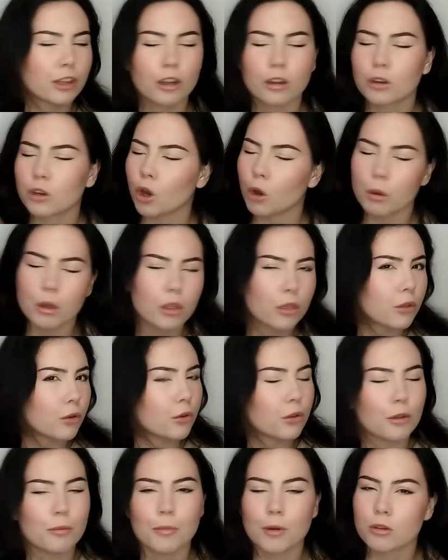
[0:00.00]
the going
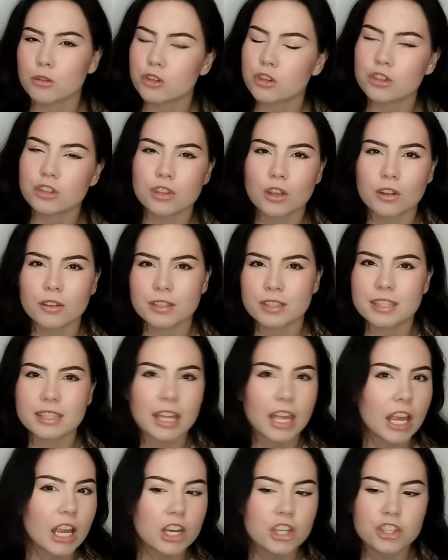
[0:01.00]
through the motions on
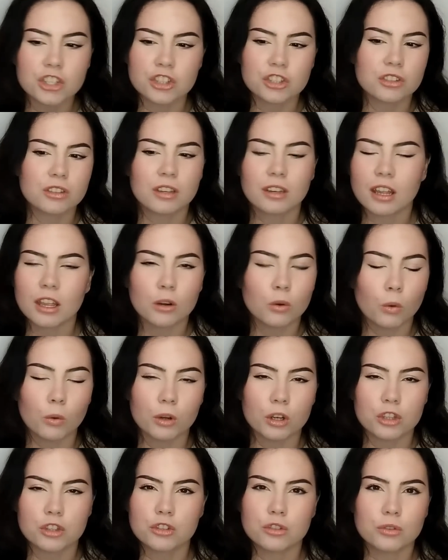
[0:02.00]
stage in
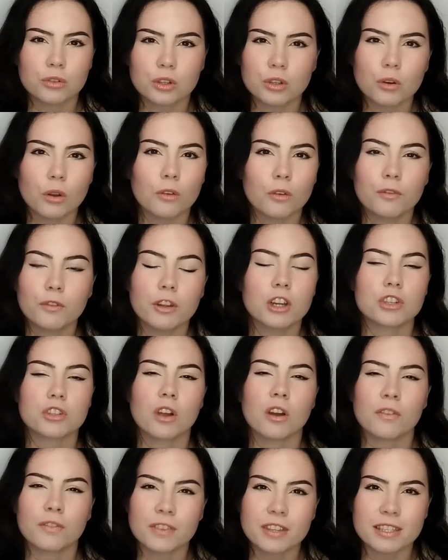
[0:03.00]
order to, you know,
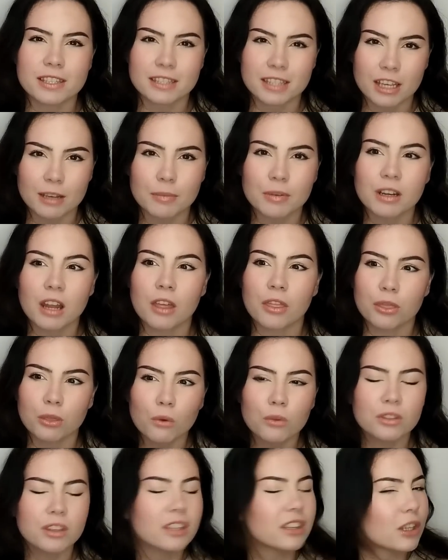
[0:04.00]
finish off this segment. I
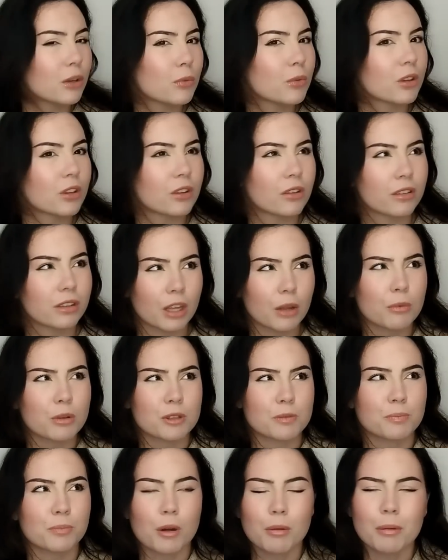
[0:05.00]
thought that there
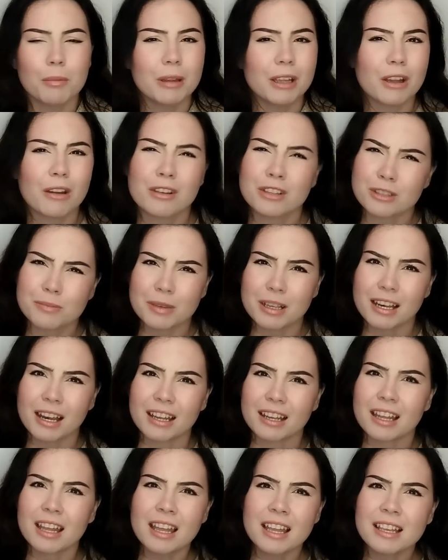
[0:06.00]
was probably going to be
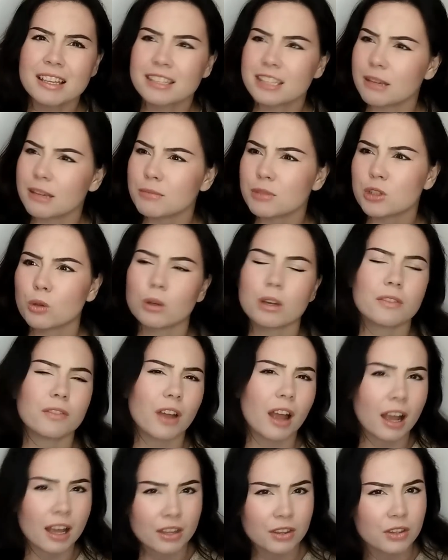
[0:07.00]
like some sort
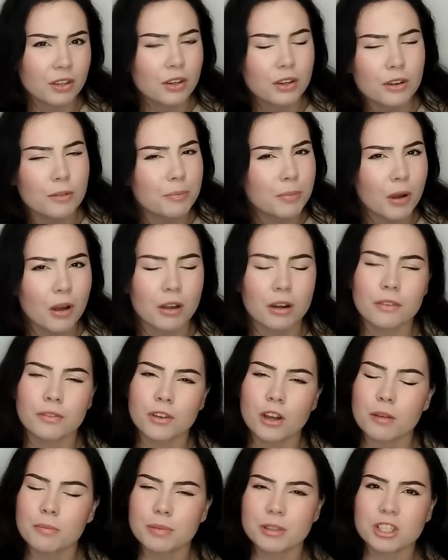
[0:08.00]
of other part
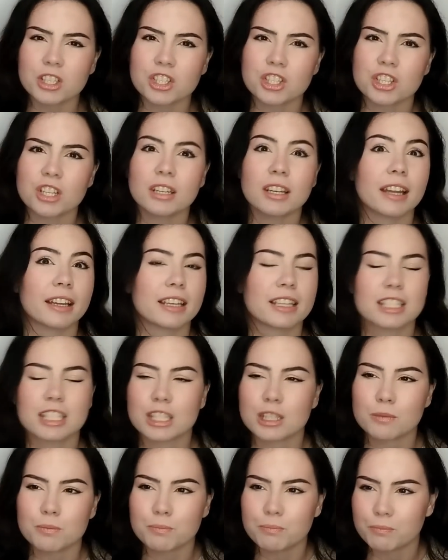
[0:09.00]
of competition, like
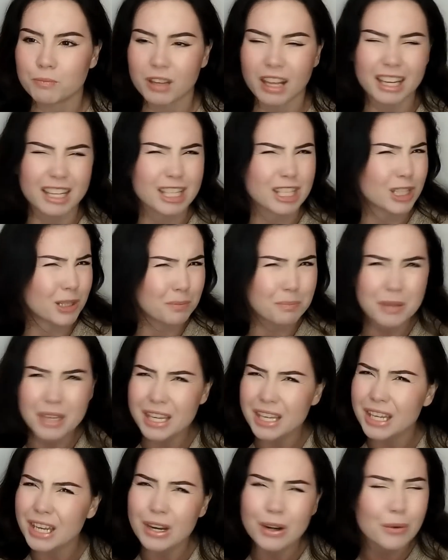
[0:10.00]
a
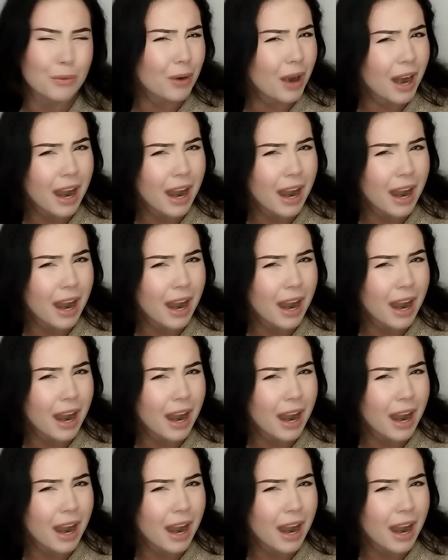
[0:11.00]
speaking